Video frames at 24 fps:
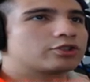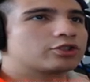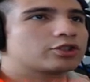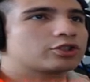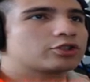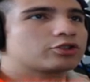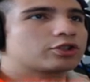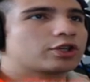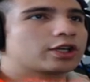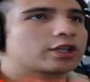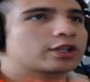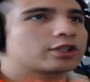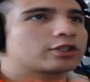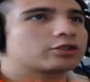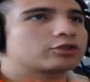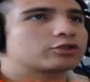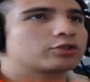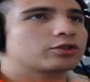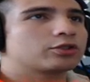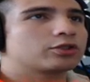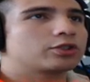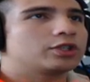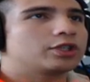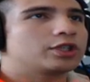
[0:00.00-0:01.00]
just trying to
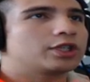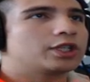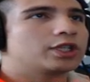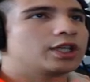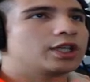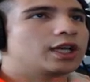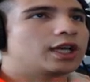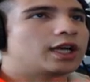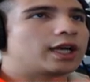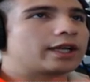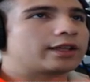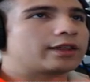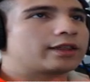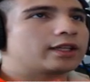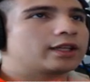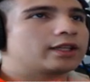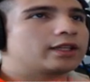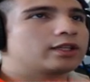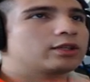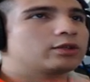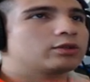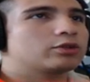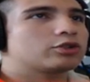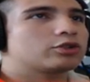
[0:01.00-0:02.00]
control the knee. I
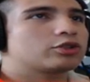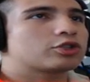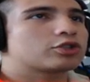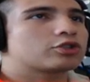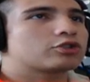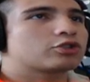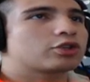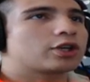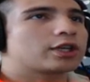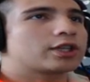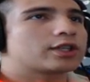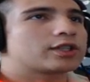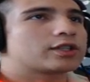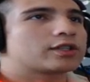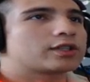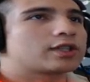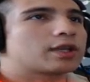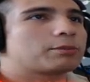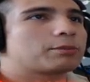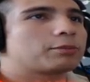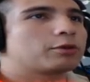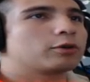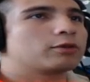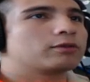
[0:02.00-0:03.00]
think he was just trying to
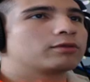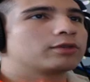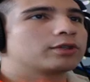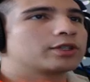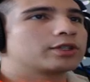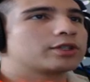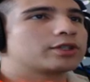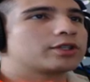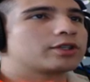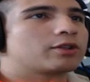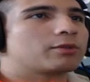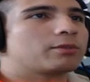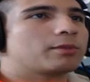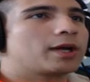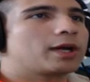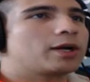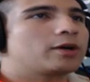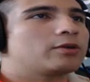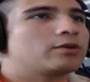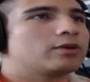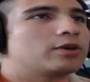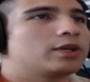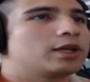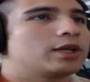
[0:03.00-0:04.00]
step over into the
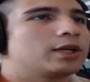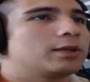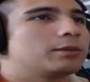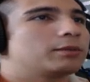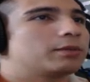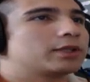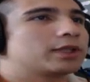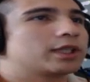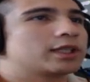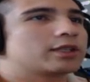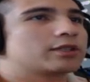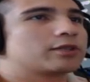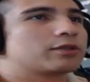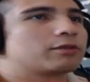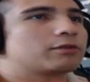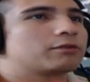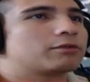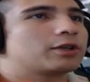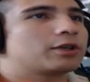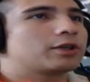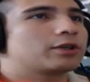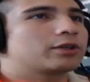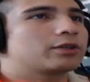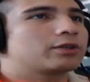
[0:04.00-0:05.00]
mount, but that's a
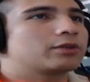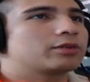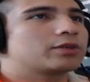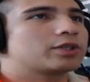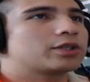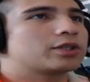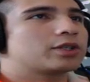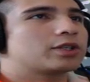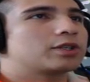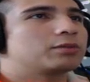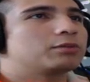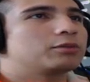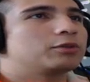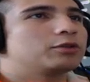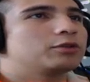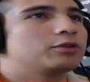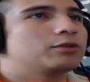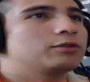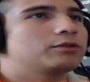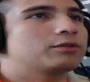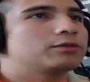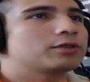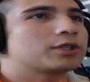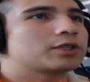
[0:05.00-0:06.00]
very risky
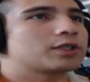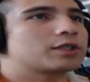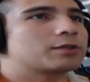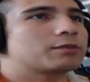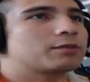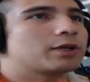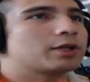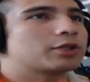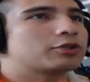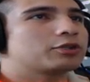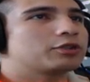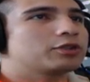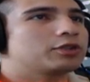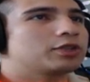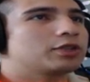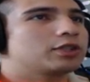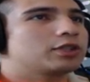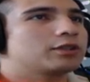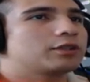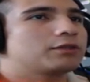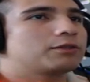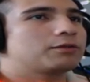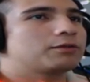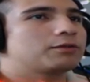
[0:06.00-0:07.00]
move, especially
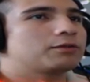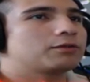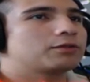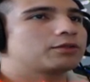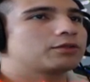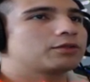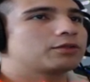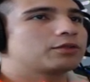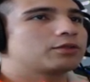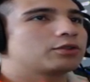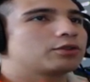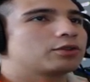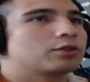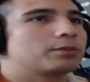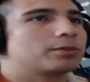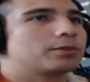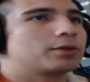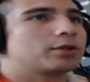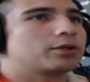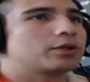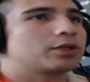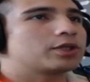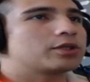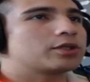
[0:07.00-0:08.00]
if your
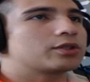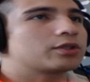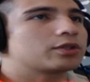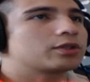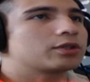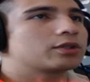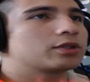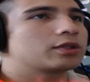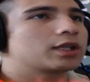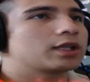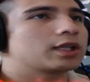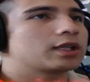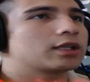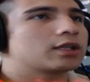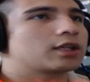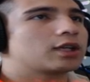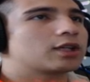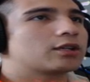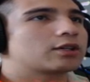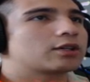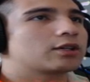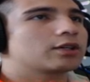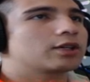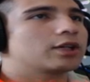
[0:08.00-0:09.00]
opponent is a good leg
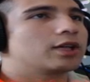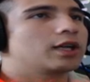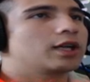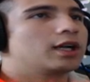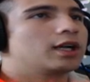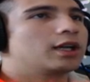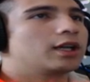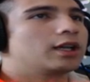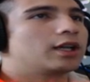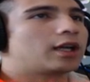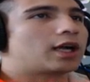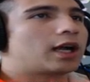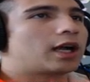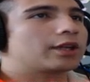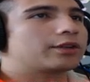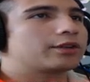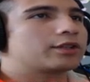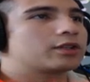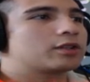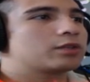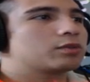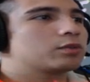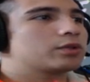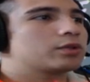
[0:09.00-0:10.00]
locker.
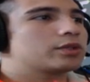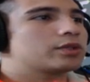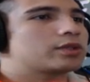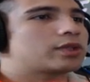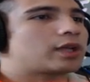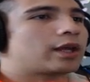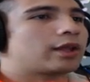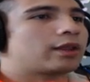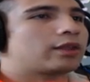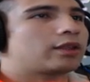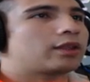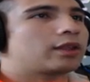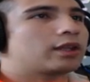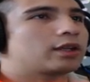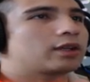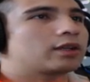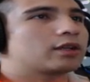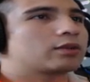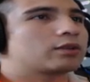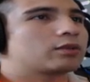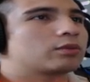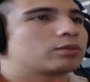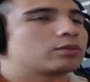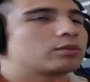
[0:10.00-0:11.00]
This was, I
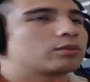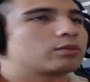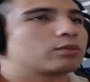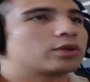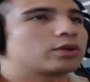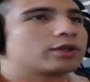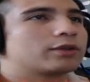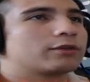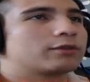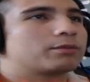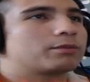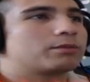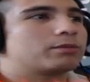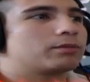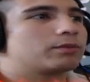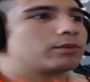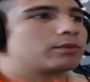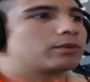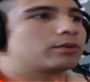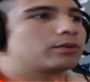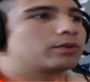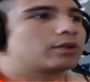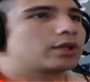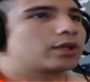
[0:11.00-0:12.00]
think, one of
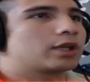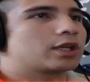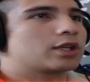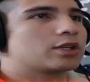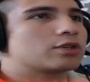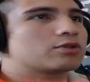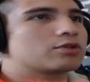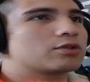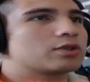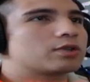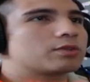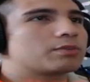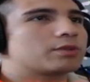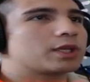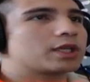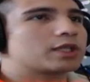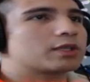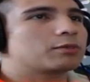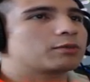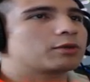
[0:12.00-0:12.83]
Andrew's best